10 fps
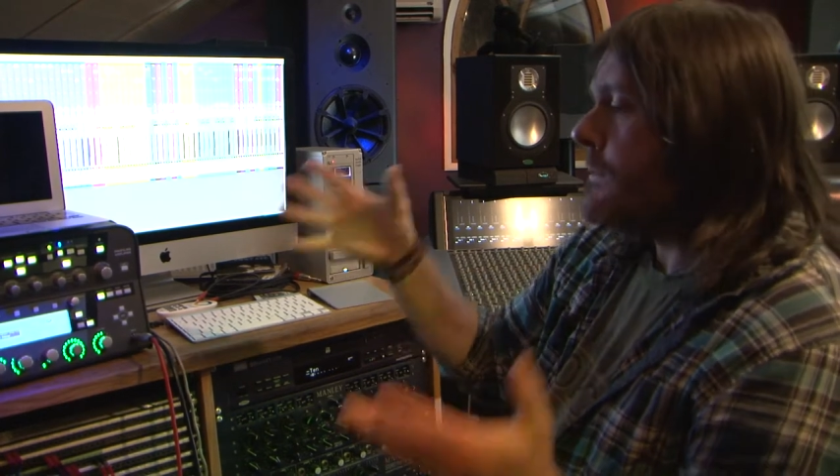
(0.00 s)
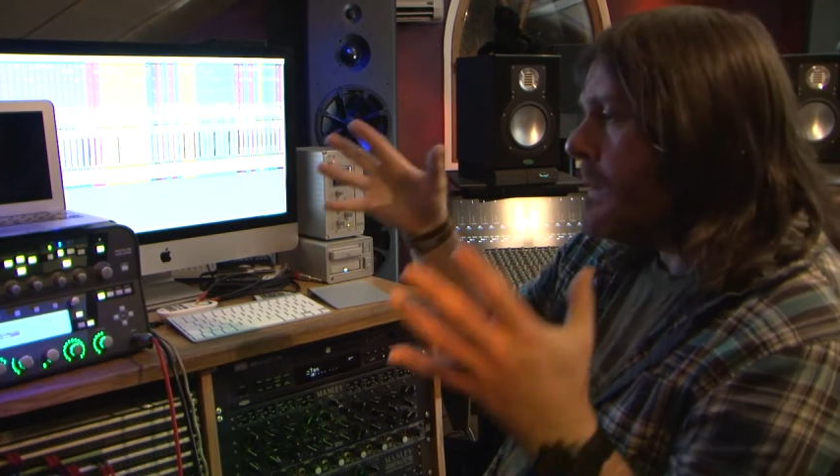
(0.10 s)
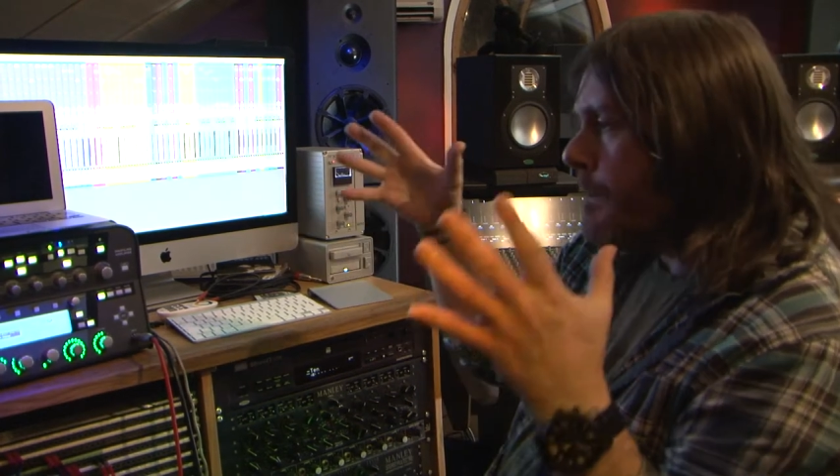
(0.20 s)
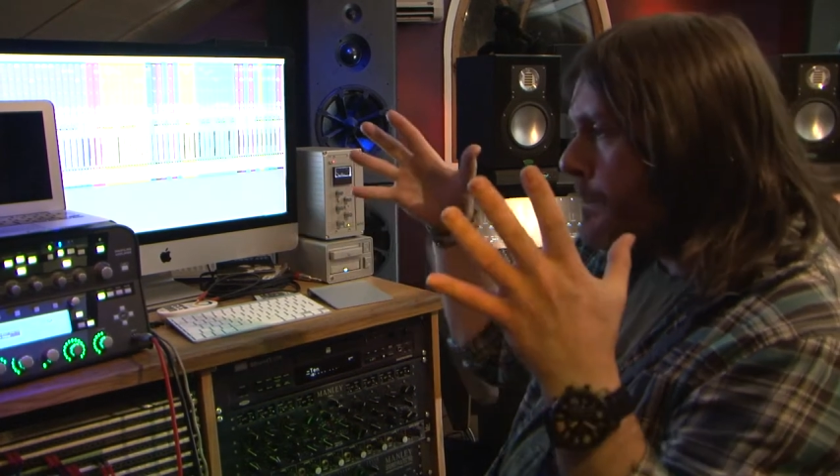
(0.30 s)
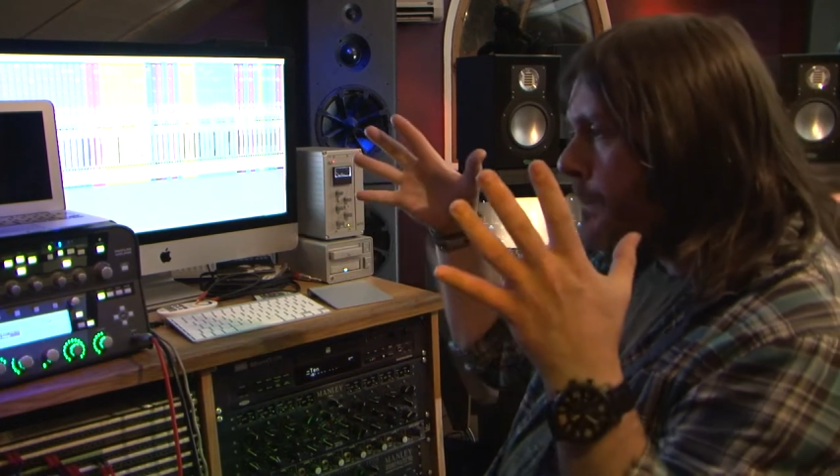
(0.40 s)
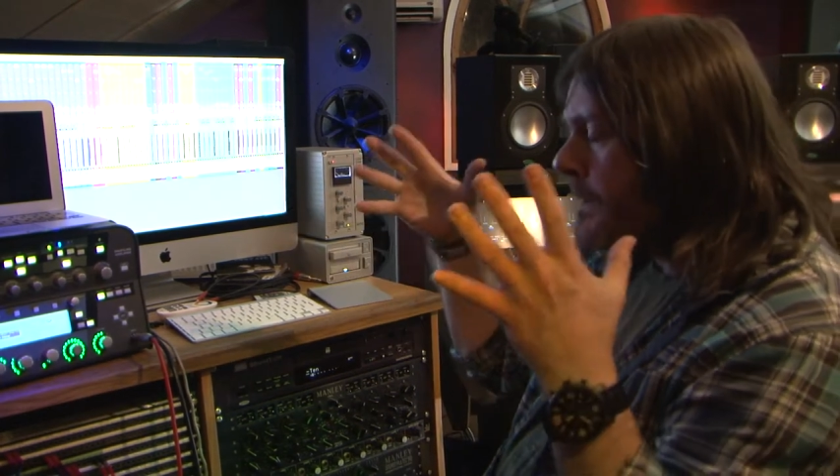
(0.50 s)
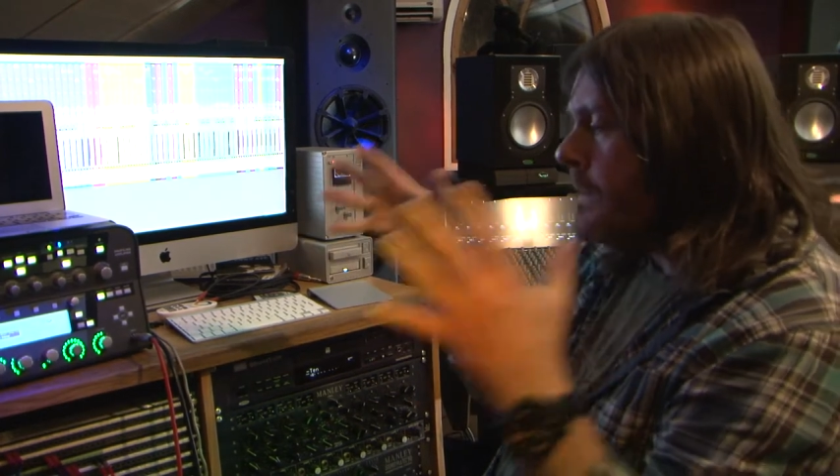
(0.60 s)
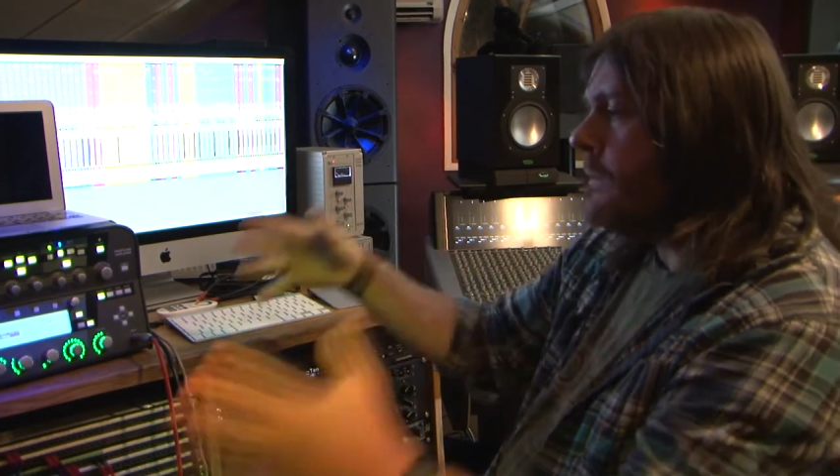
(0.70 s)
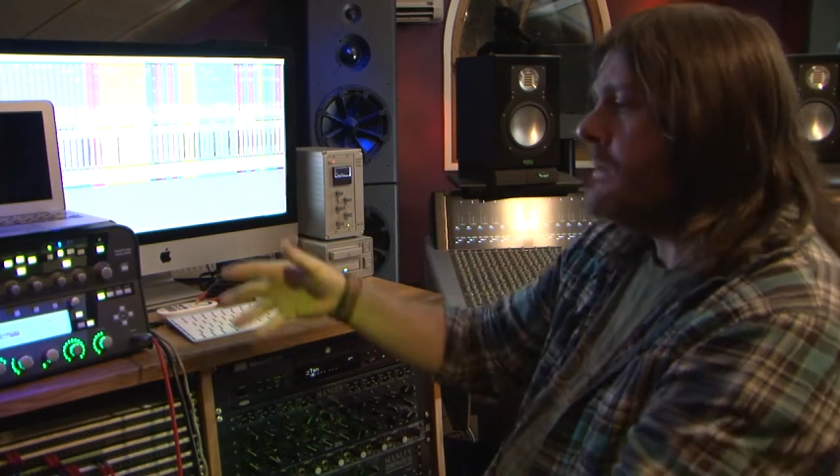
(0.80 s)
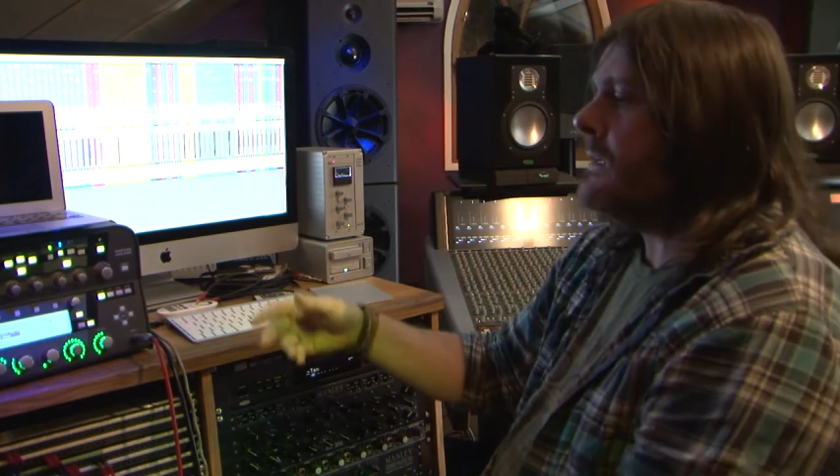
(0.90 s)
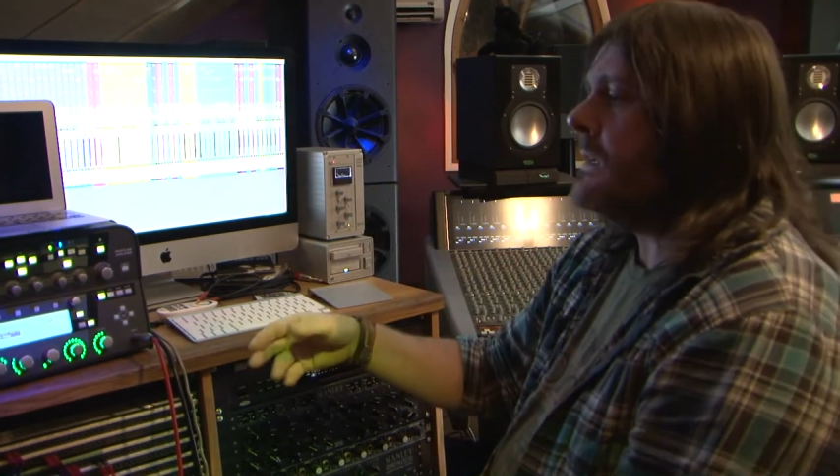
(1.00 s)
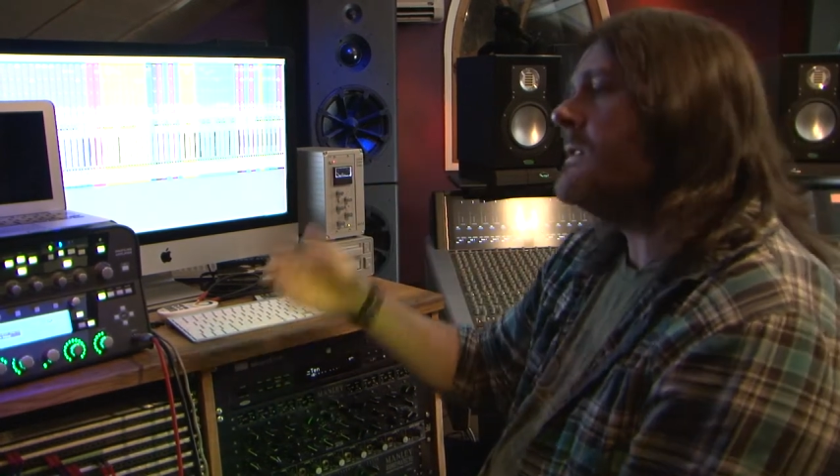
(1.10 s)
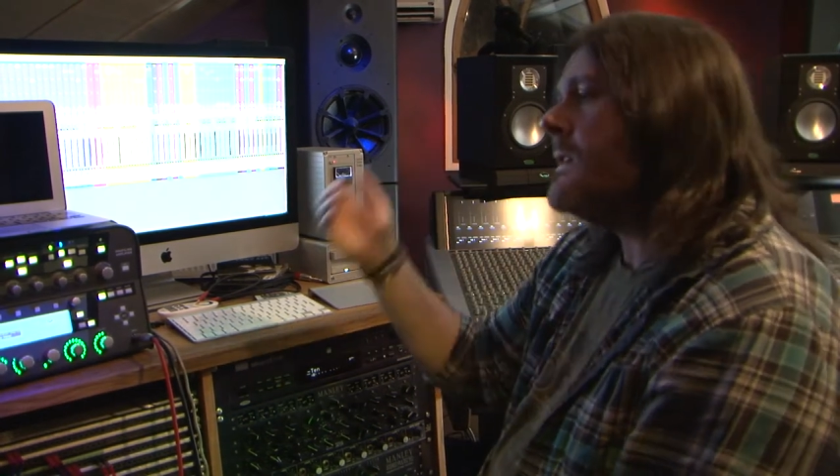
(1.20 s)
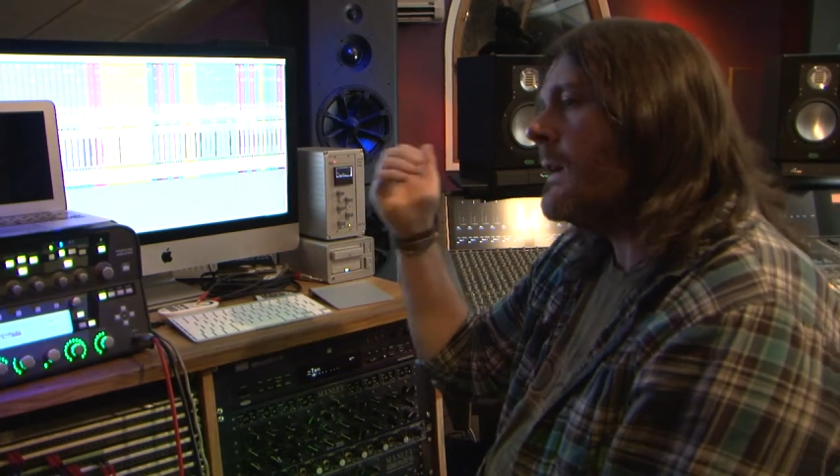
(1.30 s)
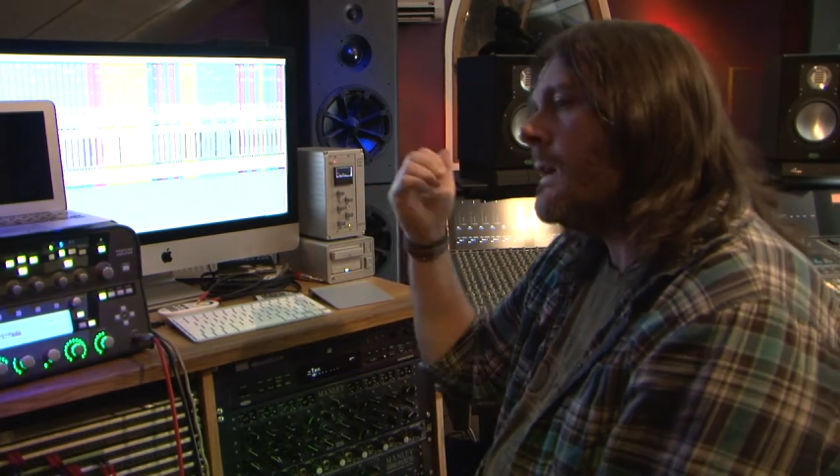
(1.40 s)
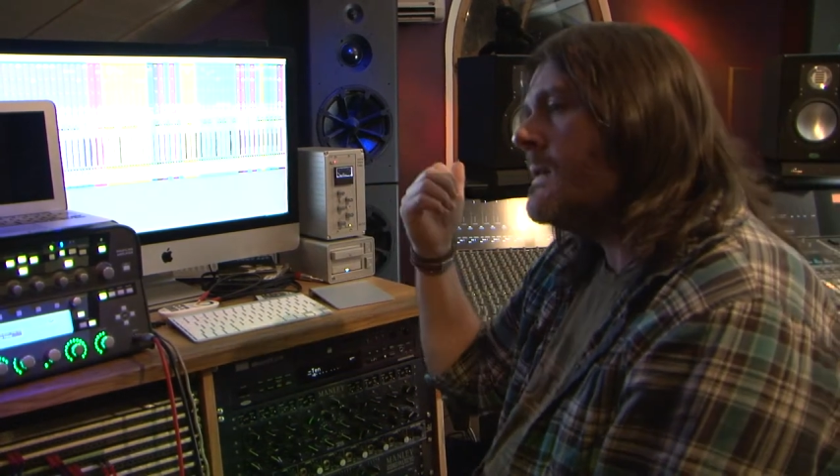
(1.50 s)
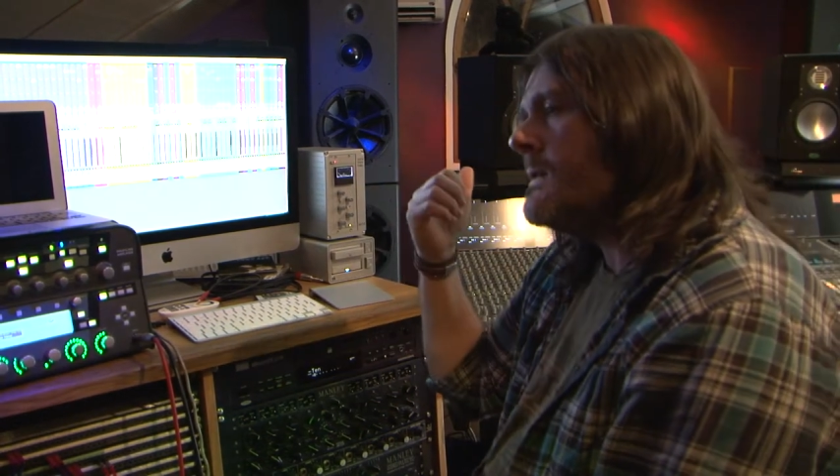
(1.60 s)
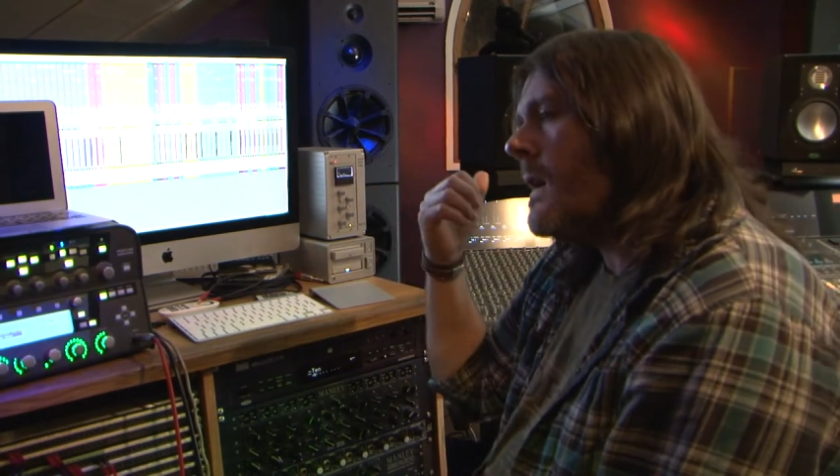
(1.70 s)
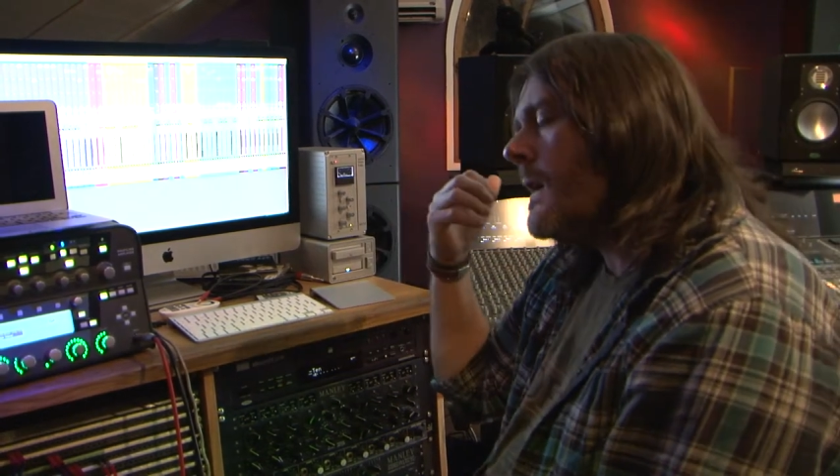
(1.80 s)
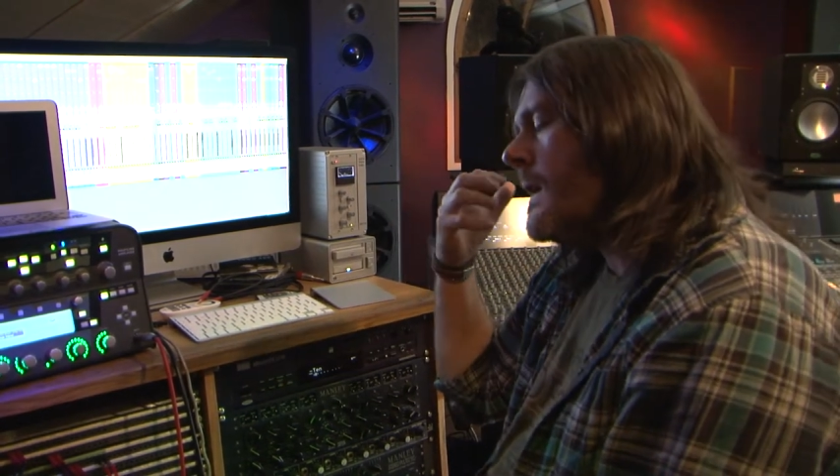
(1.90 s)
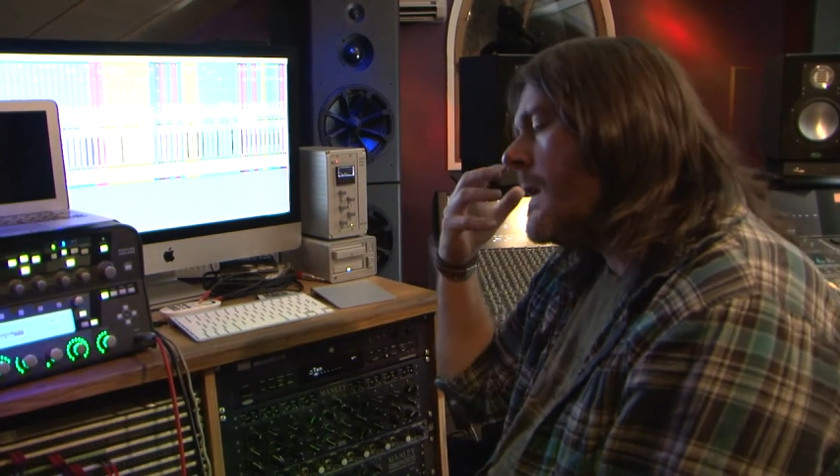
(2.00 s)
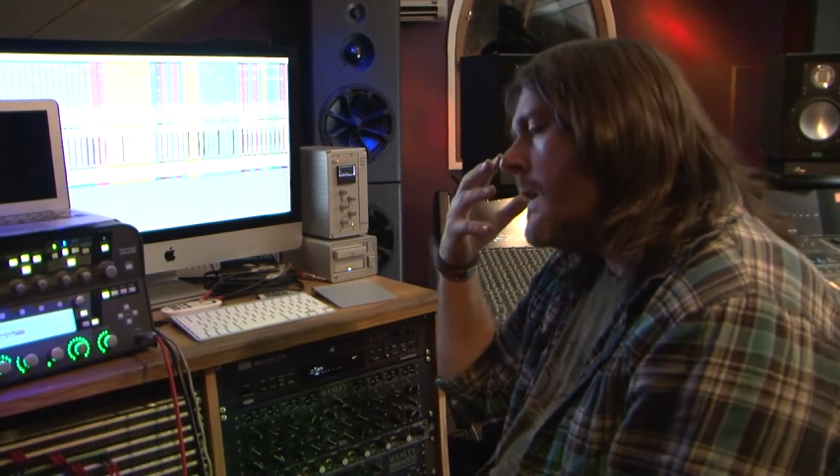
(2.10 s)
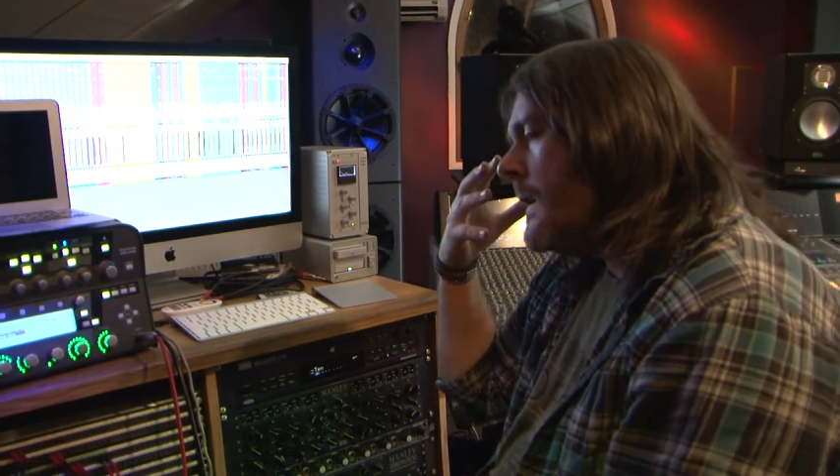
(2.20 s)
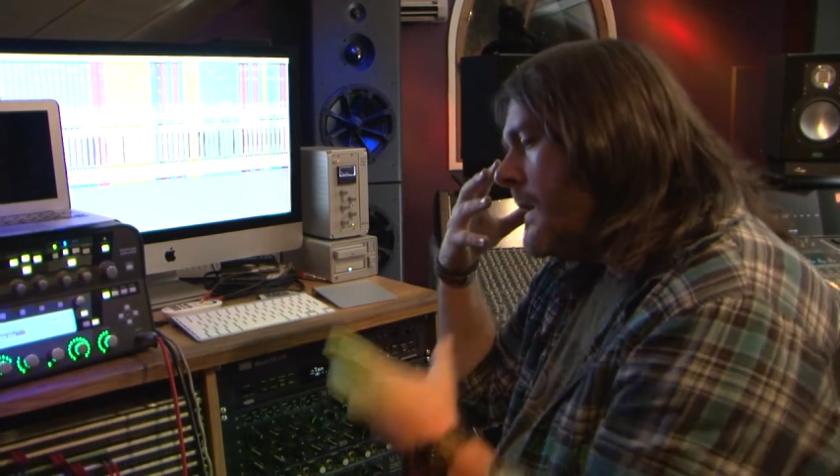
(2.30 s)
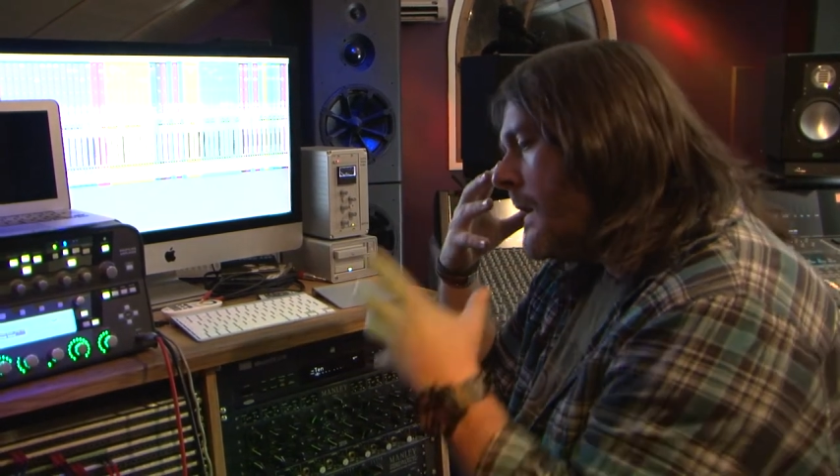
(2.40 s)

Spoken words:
but the beauty is I can